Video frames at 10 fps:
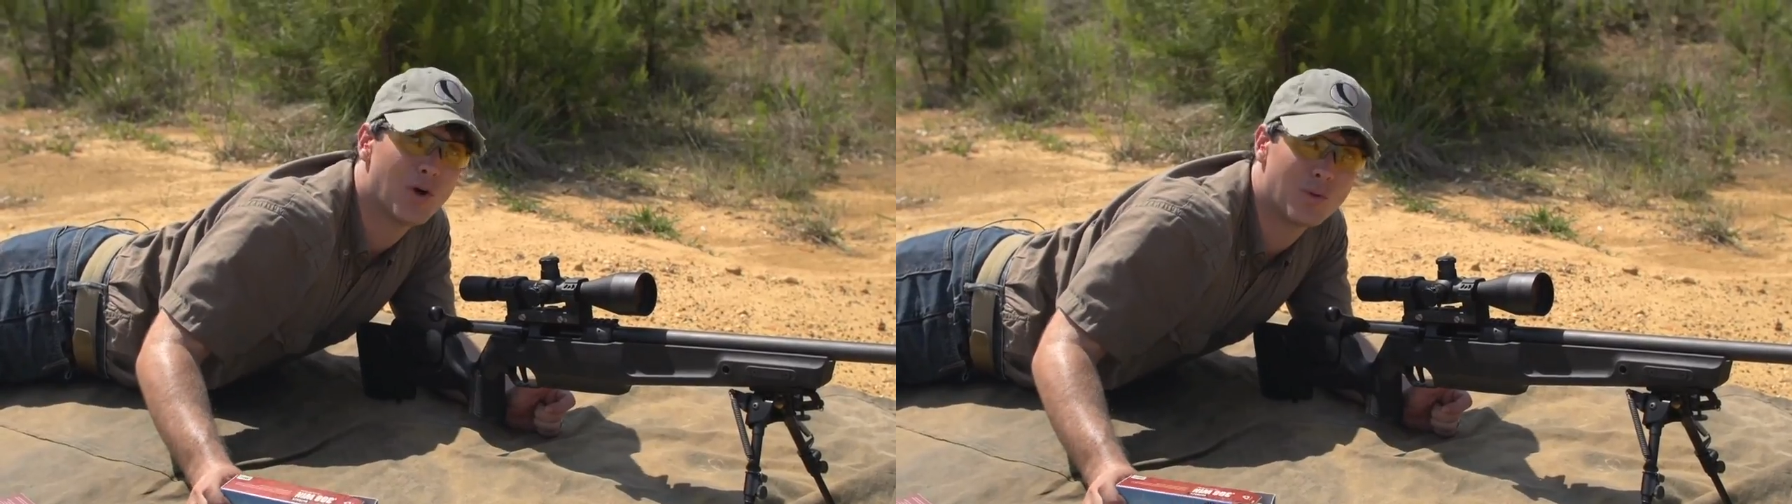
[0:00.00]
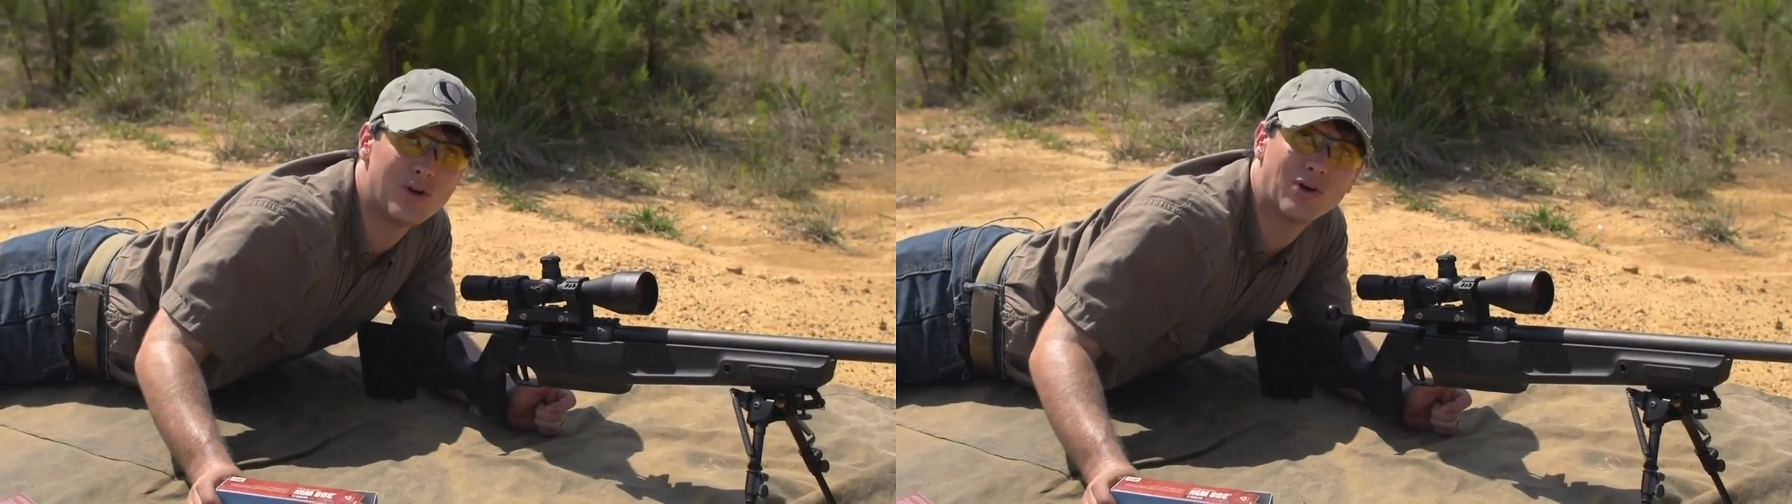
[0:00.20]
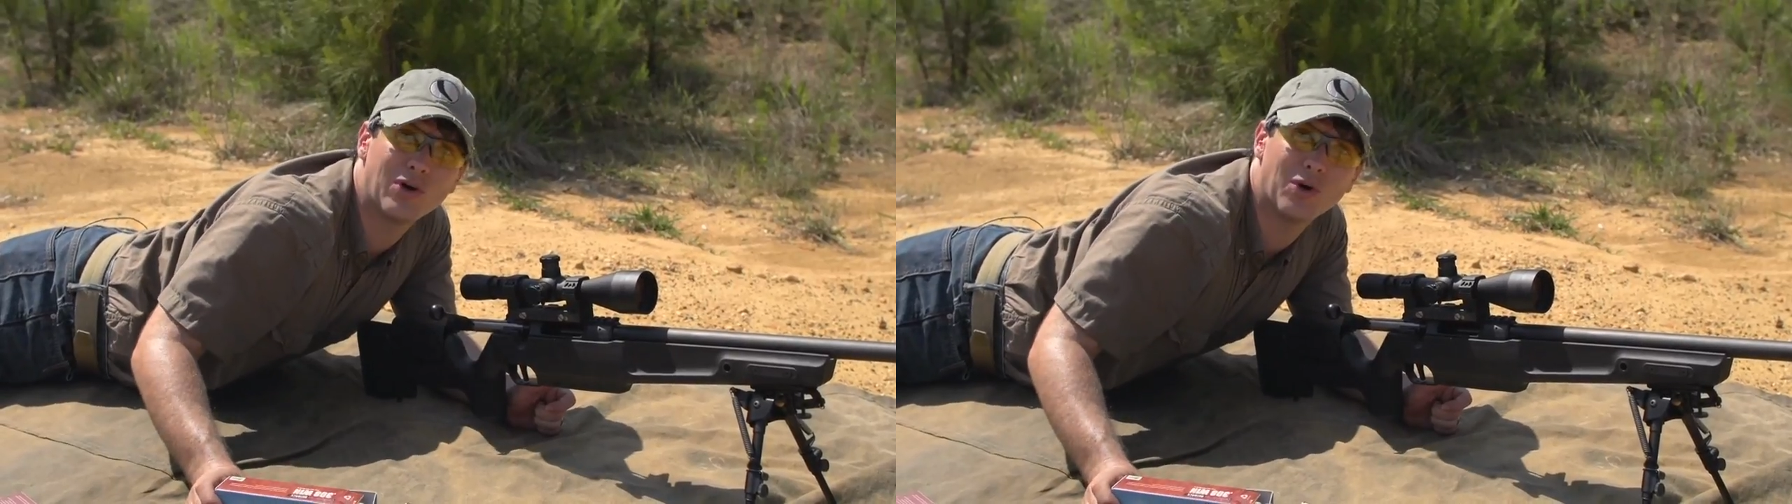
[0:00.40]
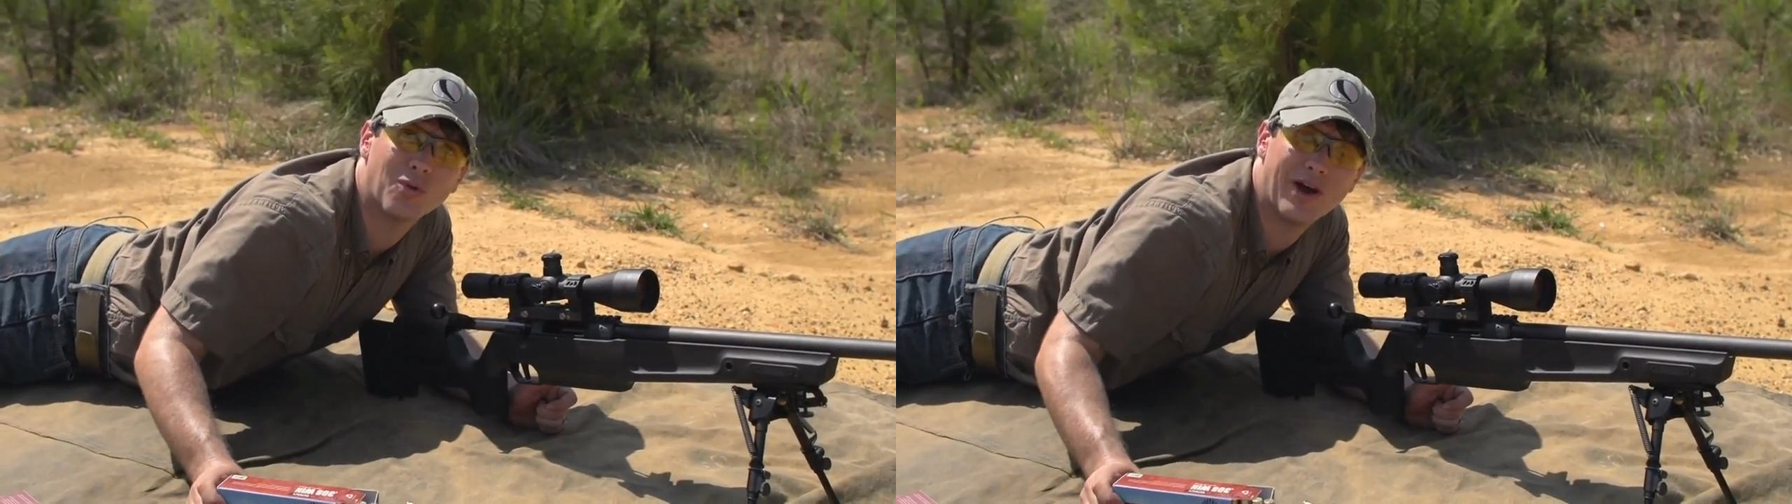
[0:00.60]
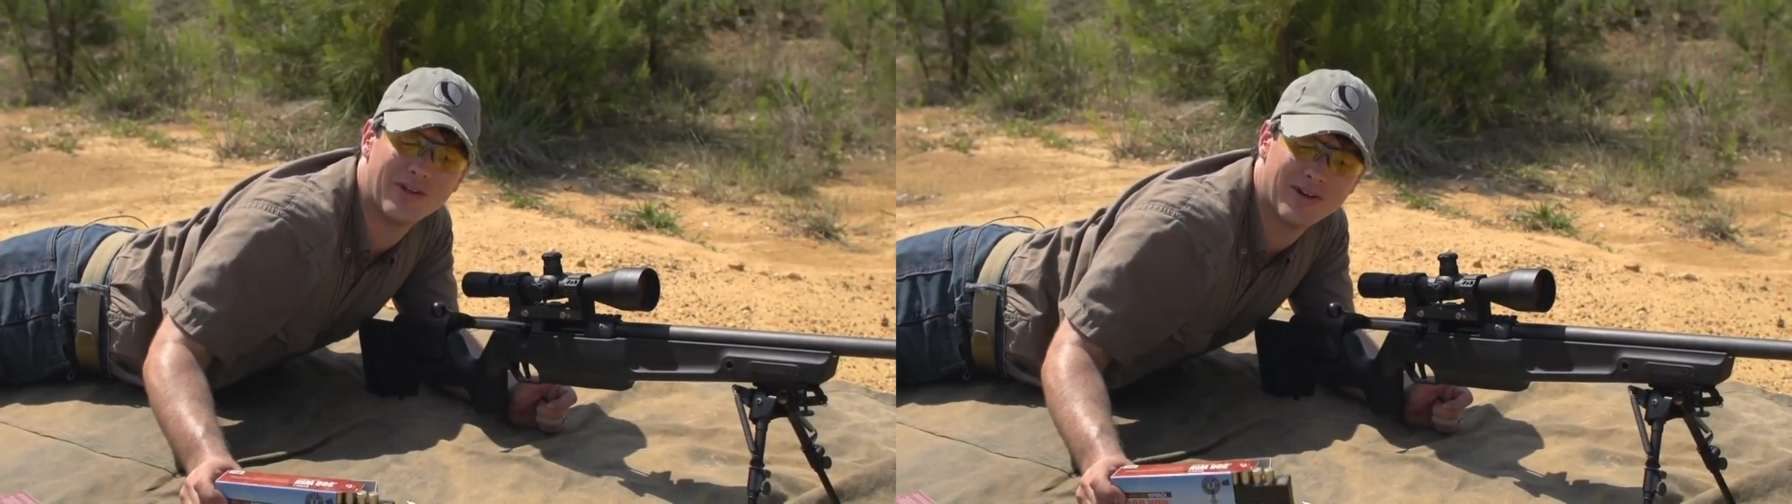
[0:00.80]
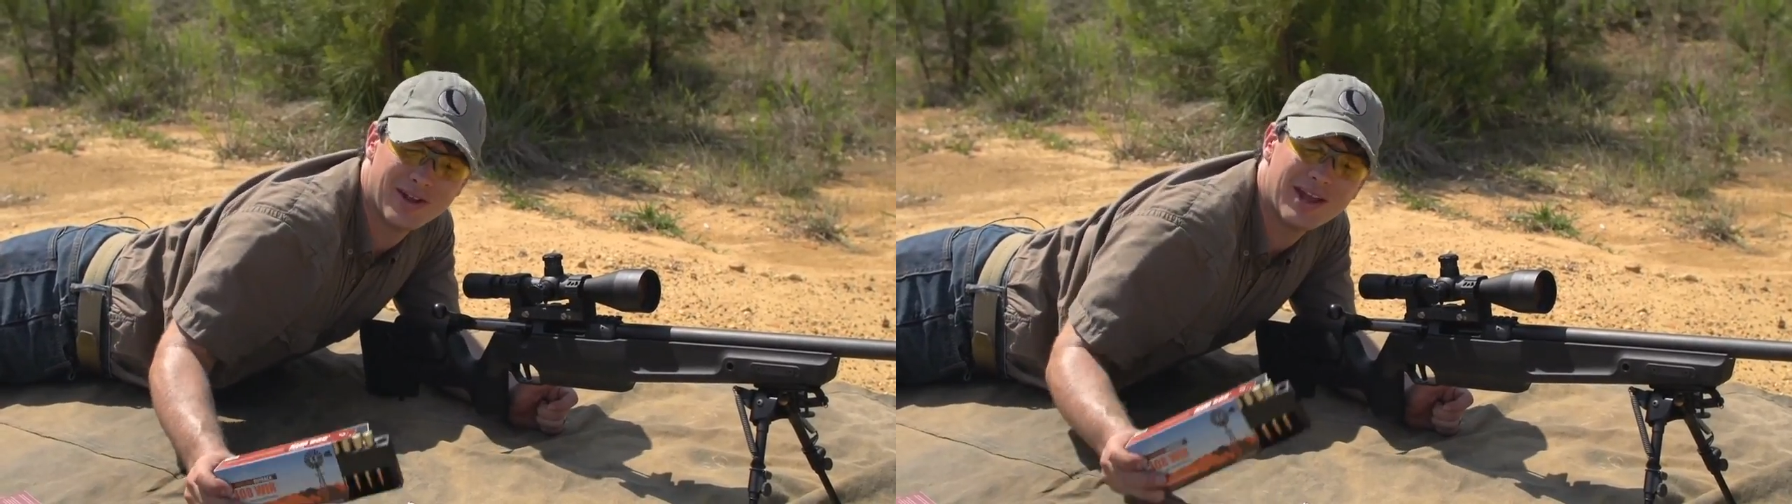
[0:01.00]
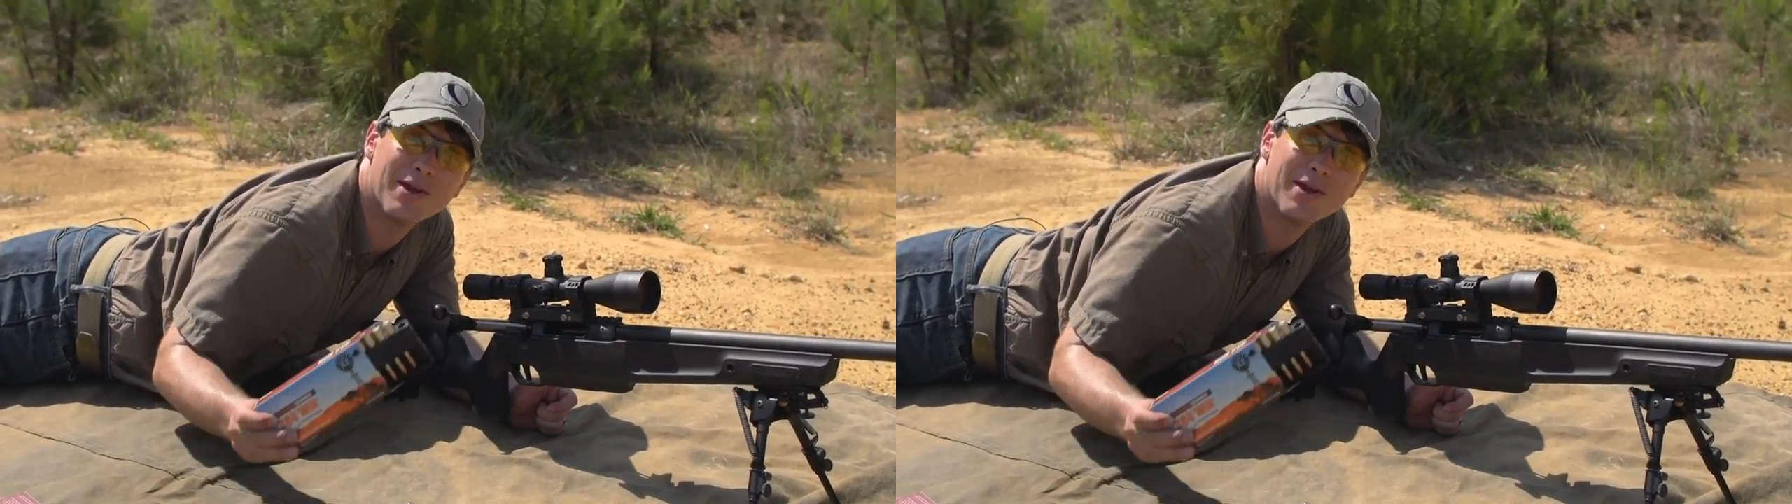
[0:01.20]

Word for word: or real cold weather,